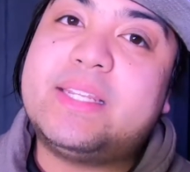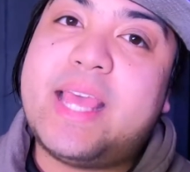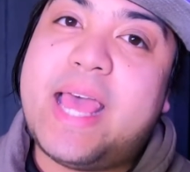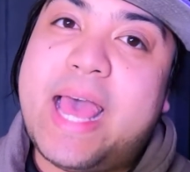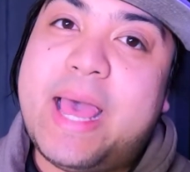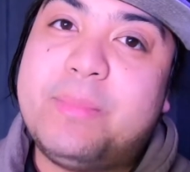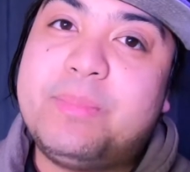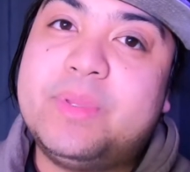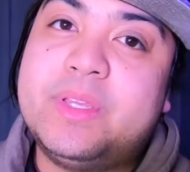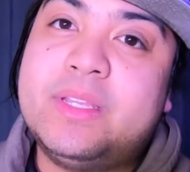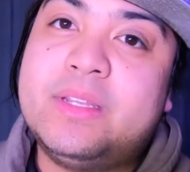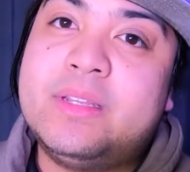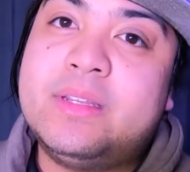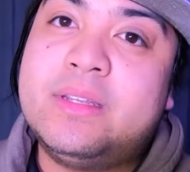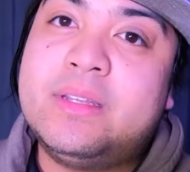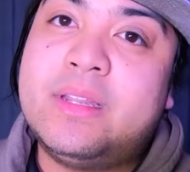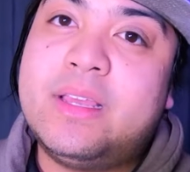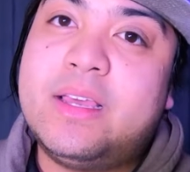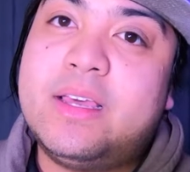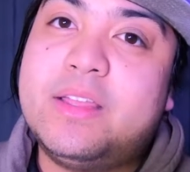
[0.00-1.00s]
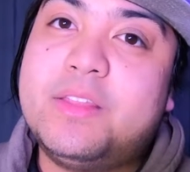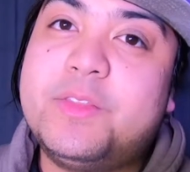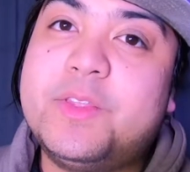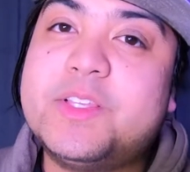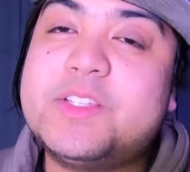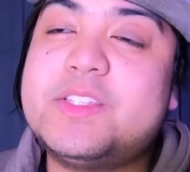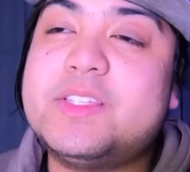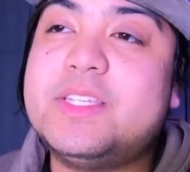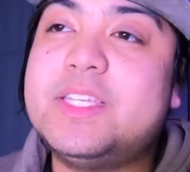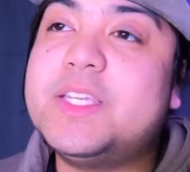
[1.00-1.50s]
to happen
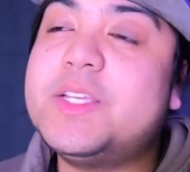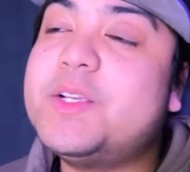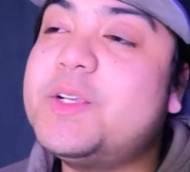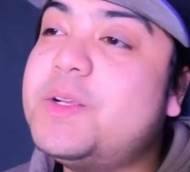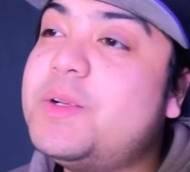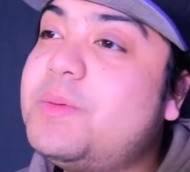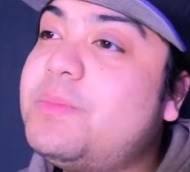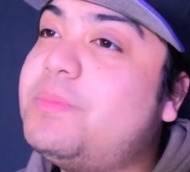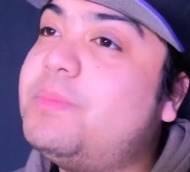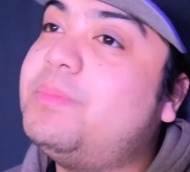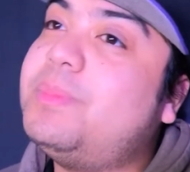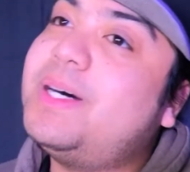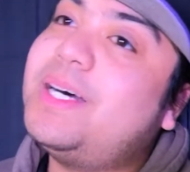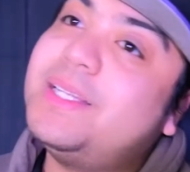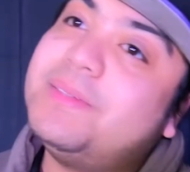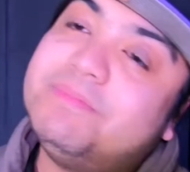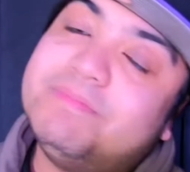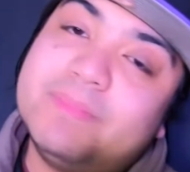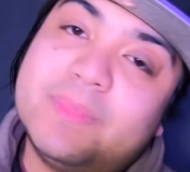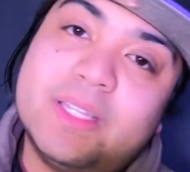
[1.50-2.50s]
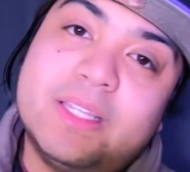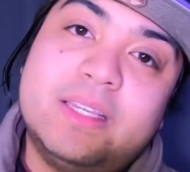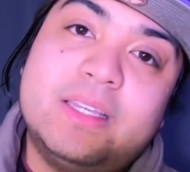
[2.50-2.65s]
this year, but